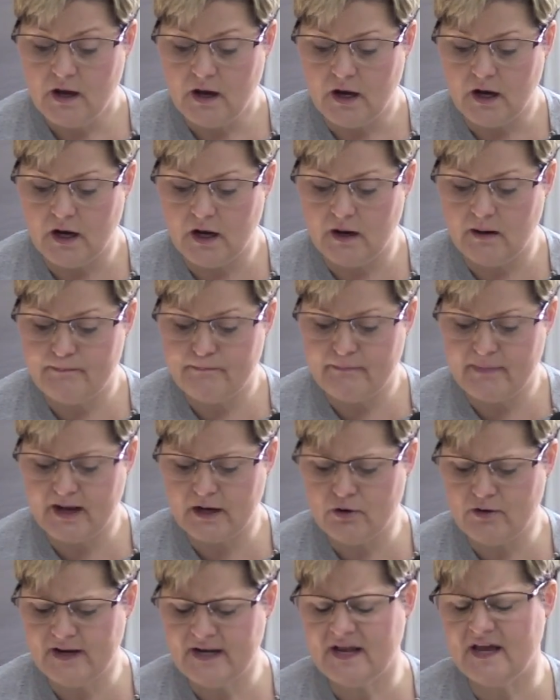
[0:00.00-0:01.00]

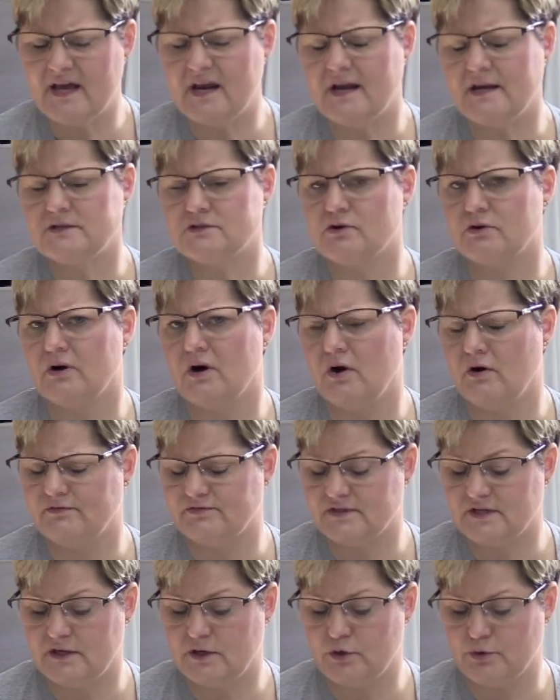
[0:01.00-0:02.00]
Migraine headaches are
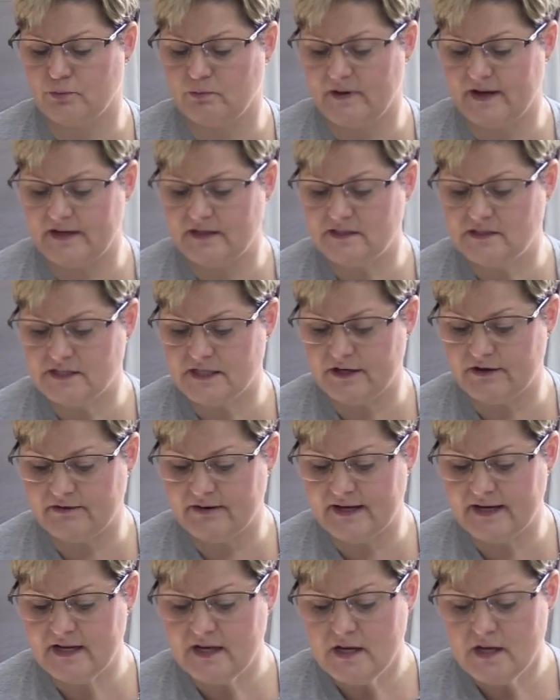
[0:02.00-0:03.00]
often
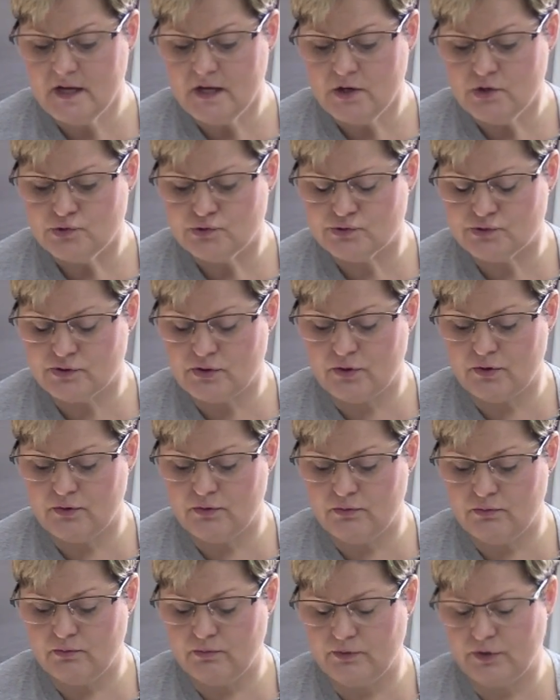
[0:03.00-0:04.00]
hereditary,
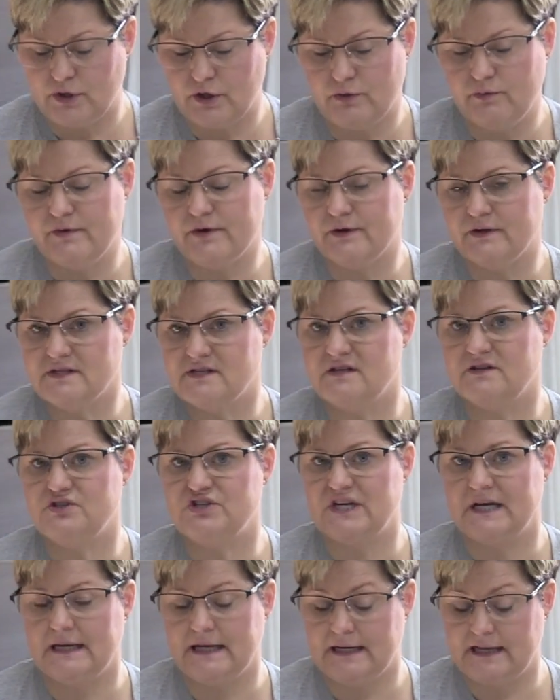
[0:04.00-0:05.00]
so there is a
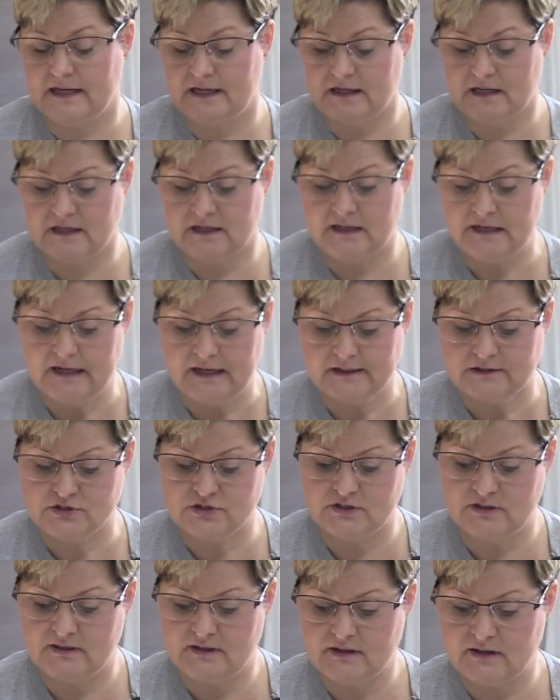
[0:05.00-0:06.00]
genetic
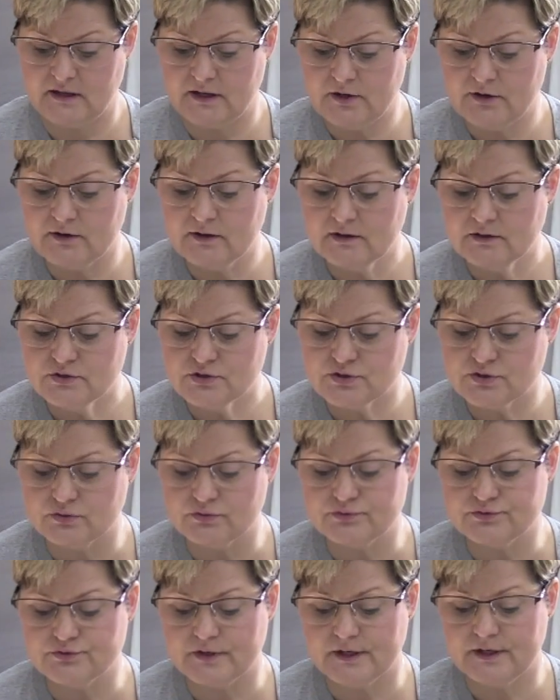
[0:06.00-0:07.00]
connection there.
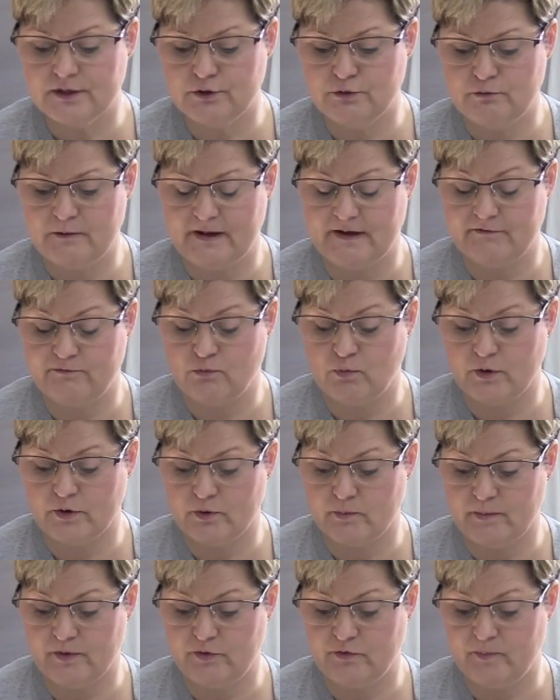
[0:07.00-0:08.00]
Children who have one
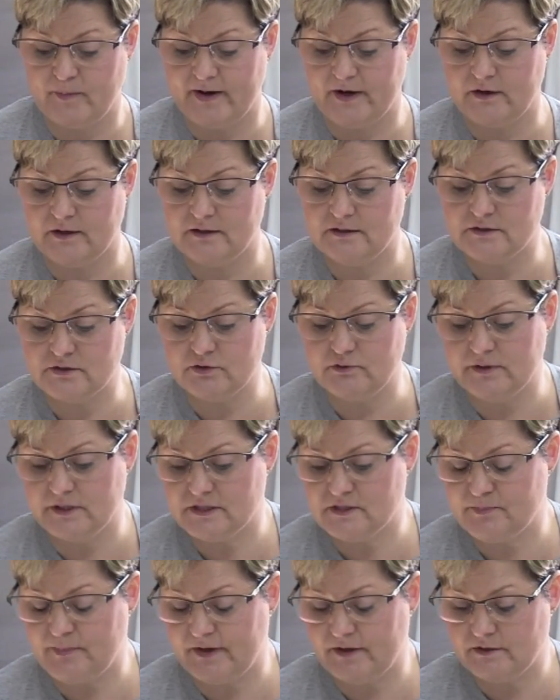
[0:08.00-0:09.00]
or both parents who
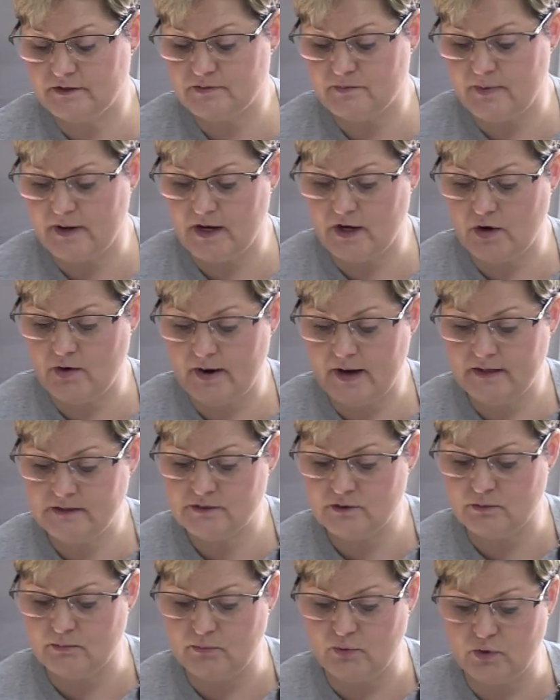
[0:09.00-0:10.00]
experience migraines
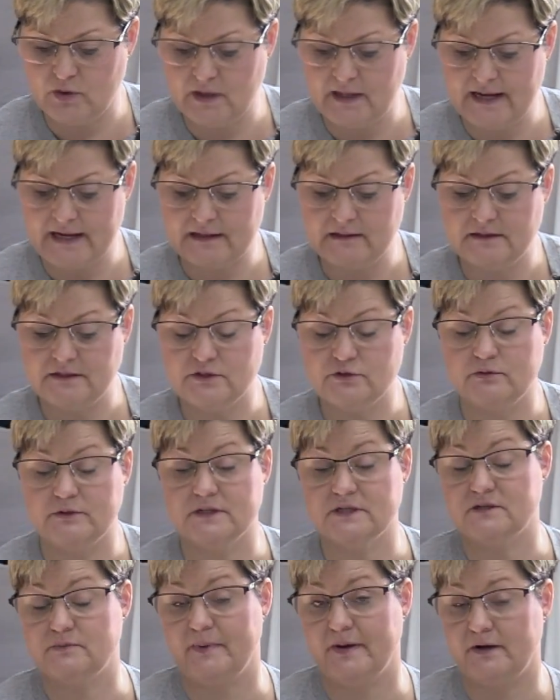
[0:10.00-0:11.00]
are more likely to
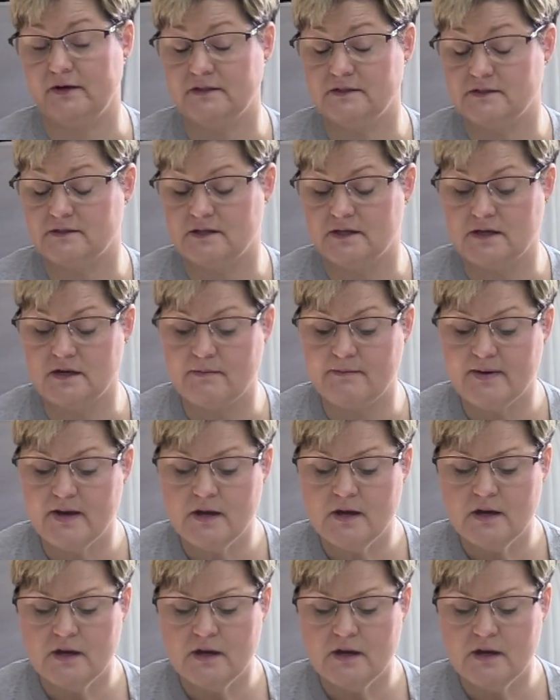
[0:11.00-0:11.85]
experience them.